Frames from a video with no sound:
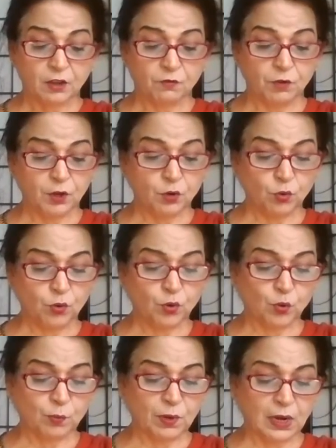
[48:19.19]
We know
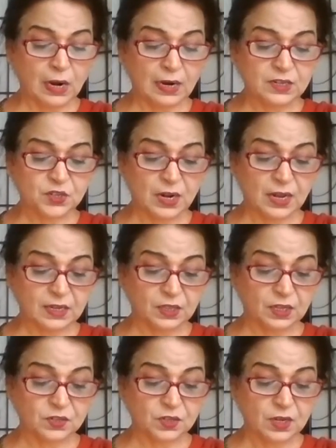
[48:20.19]
noble hearts like
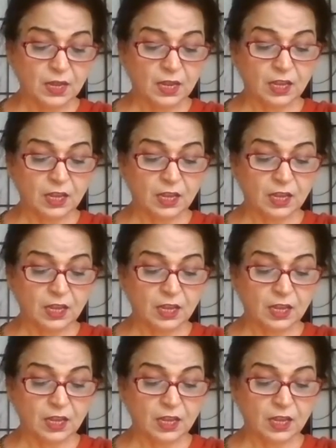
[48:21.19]
this.